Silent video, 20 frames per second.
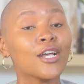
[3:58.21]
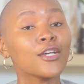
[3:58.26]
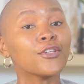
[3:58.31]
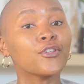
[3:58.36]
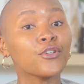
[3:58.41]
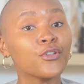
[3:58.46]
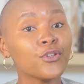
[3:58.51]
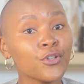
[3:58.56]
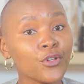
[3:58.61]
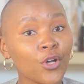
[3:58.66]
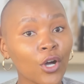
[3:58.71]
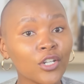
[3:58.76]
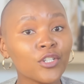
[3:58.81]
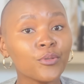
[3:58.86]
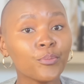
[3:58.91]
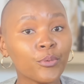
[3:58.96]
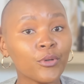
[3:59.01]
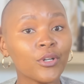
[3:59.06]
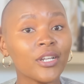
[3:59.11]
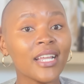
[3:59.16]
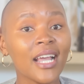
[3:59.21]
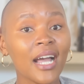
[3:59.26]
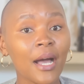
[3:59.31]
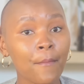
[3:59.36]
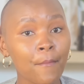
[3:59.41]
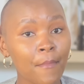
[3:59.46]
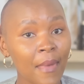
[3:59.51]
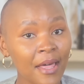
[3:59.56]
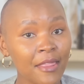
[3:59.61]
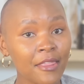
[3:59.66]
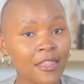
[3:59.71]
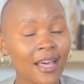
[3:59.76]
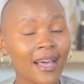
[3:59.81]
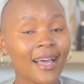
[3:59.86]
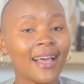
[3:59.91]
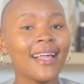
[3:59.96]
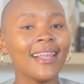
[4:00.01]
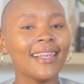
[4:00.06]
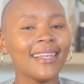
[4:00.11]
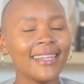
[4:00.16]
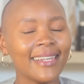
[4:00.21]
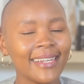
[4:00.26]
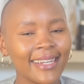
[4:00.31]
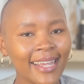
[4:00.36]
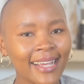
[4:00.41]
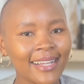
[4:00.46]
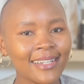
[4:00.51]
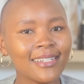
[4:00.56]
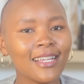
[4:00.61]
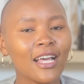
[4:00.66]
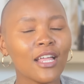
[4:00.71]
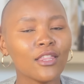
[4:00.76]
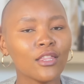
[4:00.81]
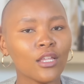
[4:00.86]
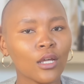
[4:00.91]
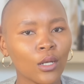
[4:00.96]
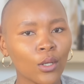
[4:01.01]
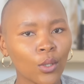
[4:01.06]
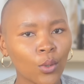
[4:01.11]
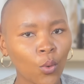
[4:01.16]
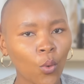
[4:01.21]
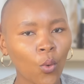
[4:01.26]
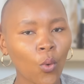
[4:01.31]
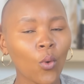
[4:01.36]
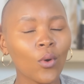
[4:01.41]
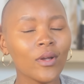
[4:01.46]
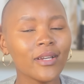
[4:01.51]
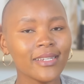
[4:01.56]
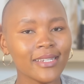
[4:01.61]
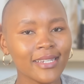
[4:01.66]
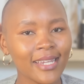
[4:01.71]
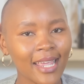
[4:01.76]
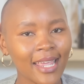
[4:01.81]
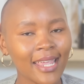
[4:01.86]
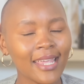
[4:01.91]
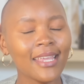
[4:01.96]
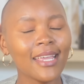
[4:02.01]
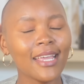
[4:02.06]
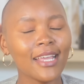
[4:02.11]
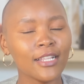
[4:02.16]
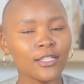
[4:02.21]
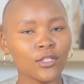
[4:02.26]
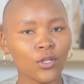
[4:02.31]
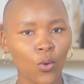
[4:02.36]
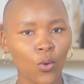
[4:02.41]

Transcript: Do not bully her mother. Let the law take its